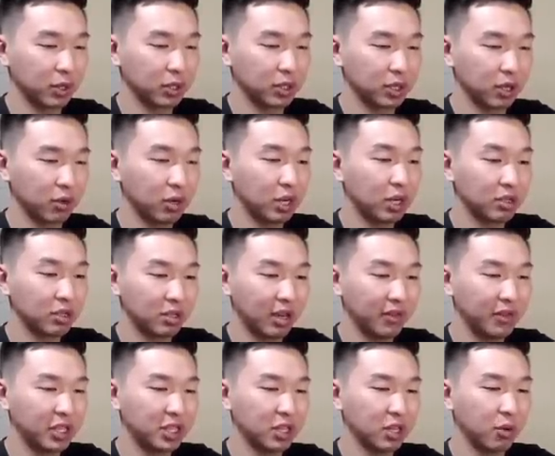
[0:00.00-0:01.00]
So love
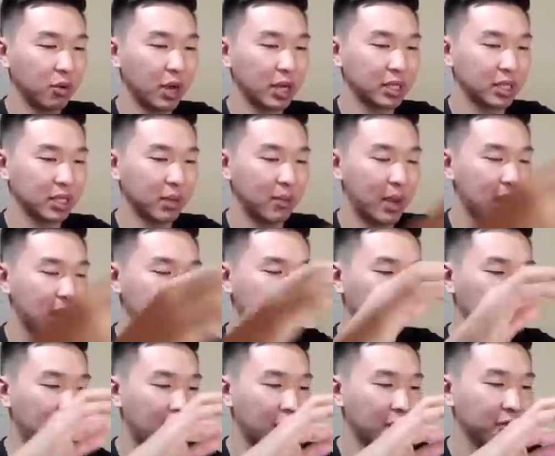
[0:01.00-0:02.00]
these silhouettes. In the background
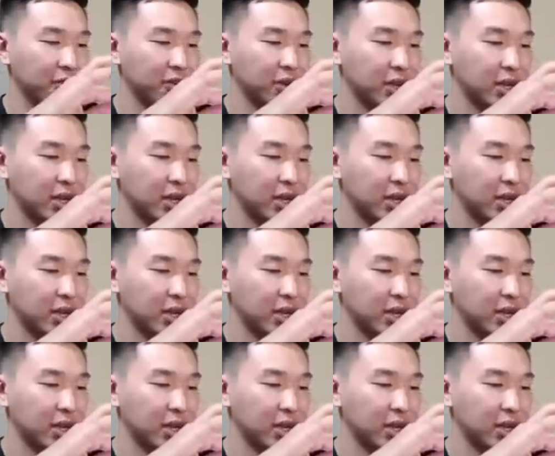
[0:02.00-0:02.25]
we have